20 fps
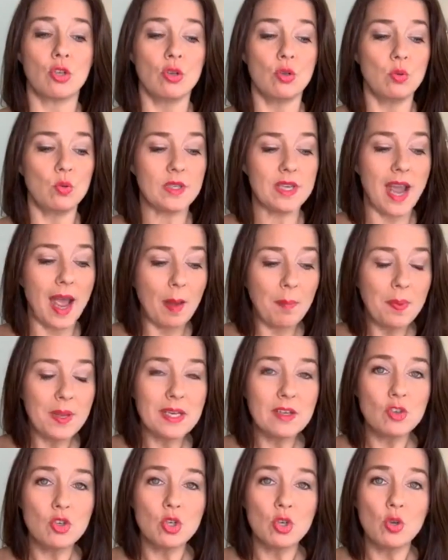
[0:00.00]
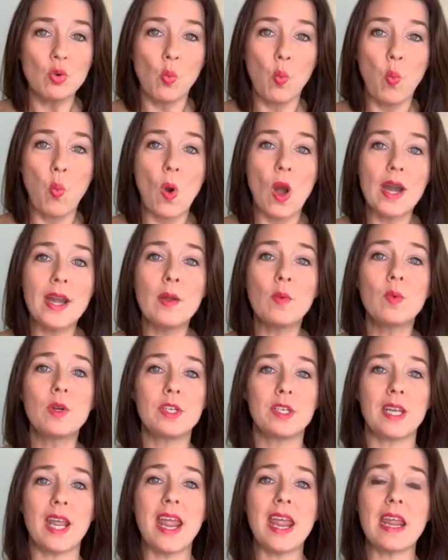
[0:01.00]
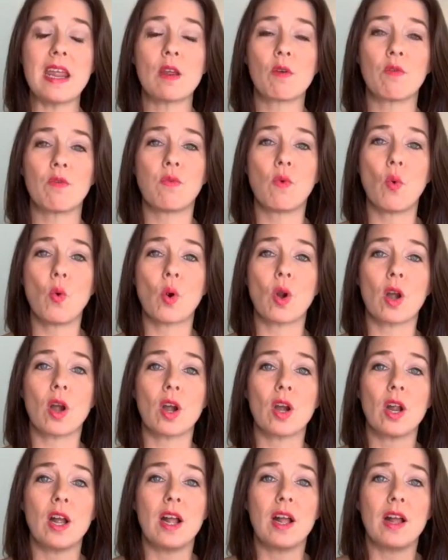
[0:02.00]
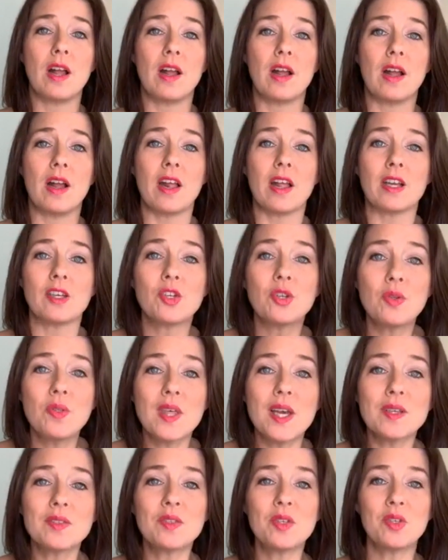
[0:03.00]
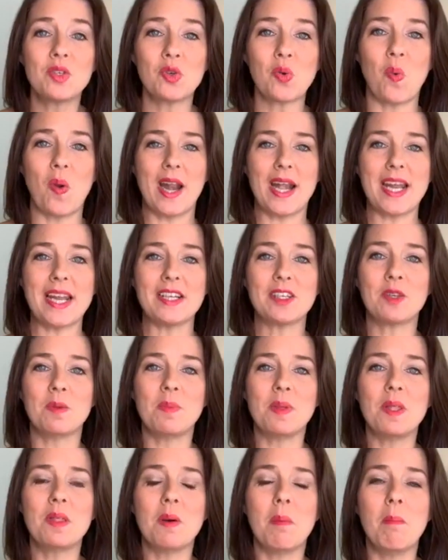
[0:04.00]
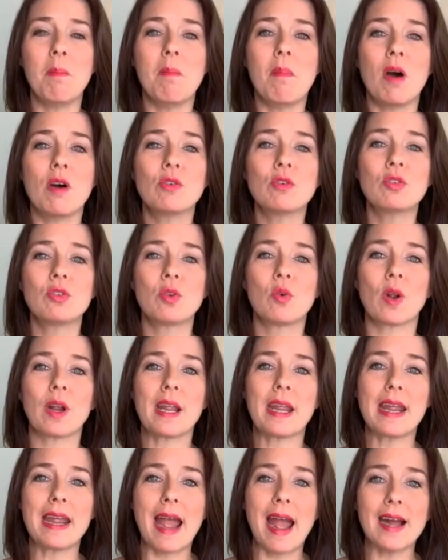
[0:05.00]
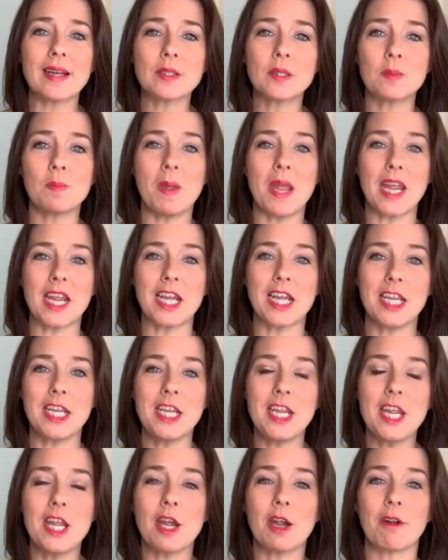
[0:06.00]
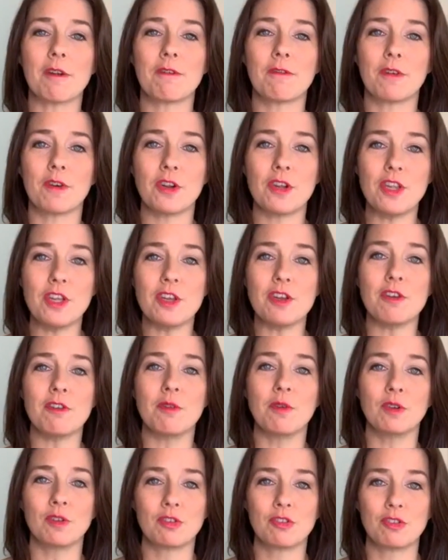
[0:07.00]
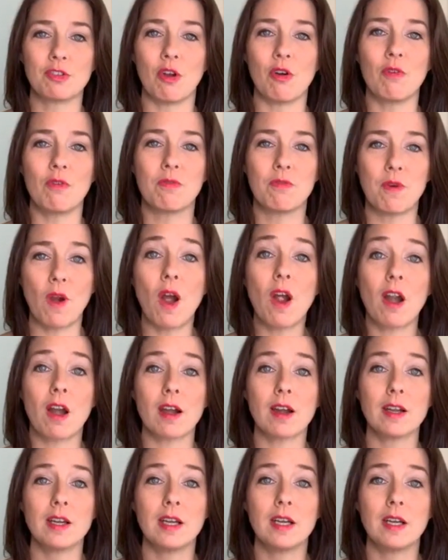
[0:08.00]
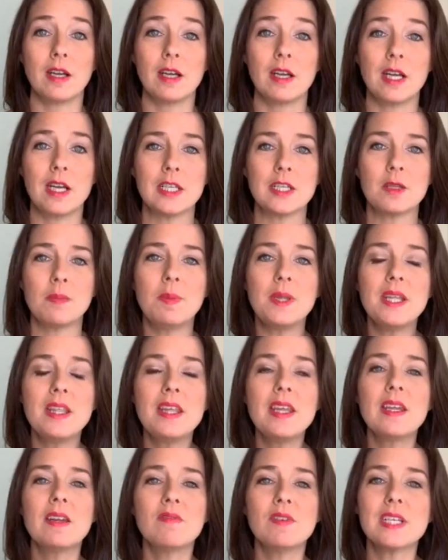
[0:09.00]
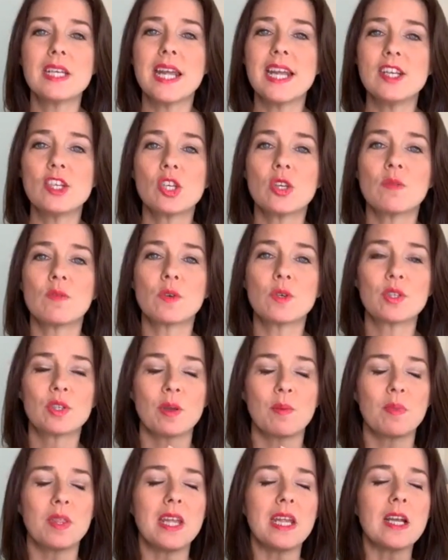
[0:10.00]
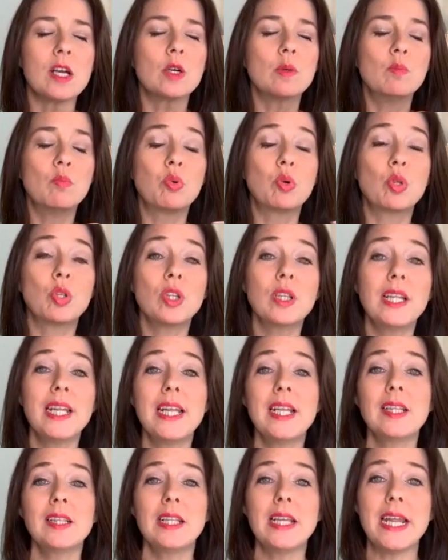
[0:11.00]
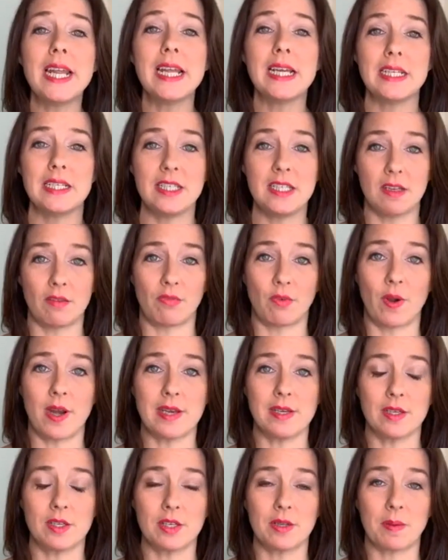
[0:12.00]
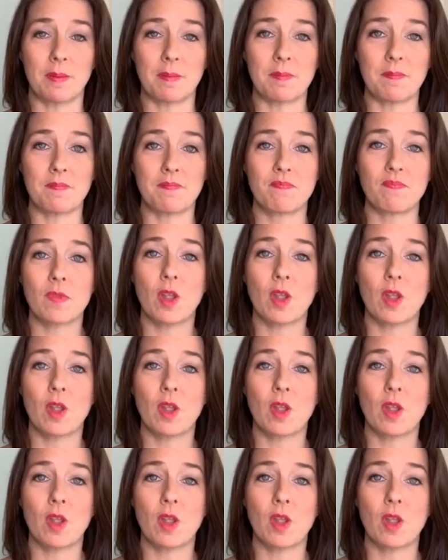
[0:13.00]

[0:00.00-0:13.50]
to tap into what it would take for two thousand twenty to be the most orgasmic year for you so far. To be the invitation for something completely different.